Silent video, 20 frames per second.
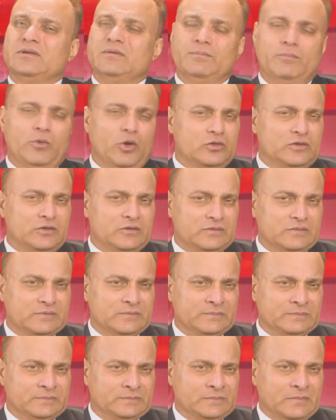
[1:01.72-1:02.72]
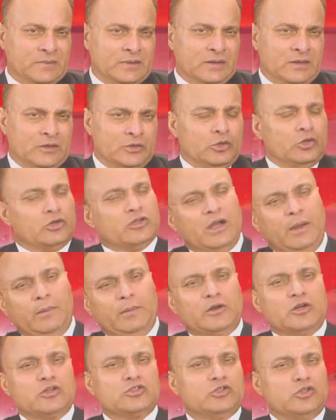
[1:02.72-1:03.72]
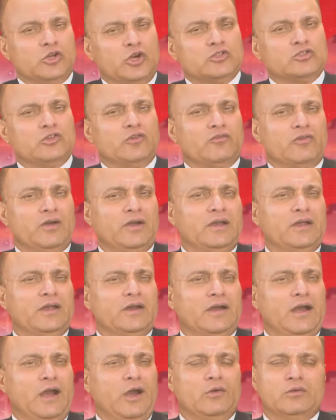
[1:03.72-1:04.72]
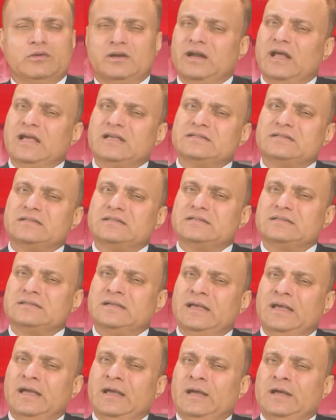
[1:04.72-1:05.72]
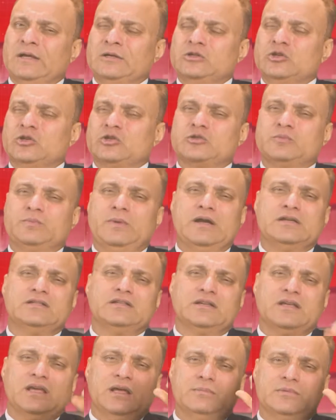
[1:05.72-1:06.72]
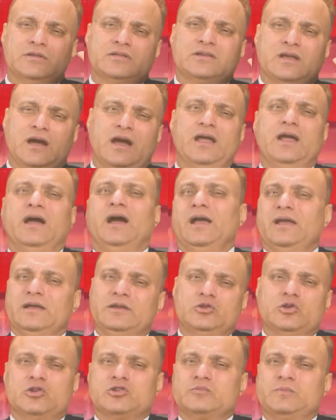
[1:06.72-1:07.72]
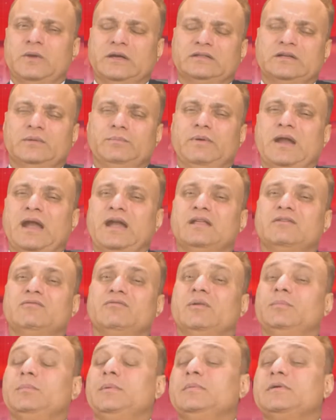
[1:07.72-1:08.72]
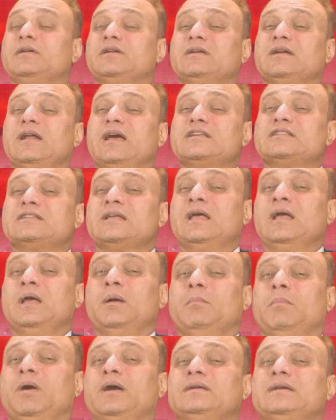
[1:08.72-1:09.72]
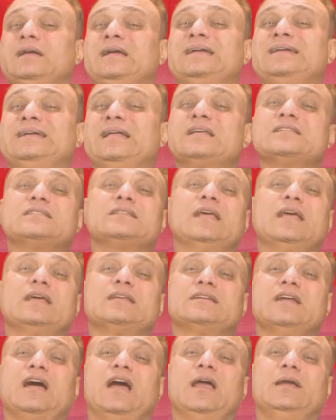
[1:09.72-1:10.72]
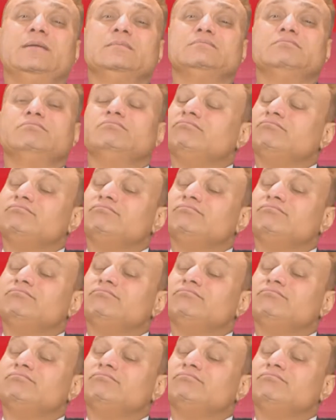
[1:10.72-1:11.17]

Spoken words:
important. You'll come across lots of running around and hassles. Your expenditure can be sky high. Your expected planning will be materialized, but it does take time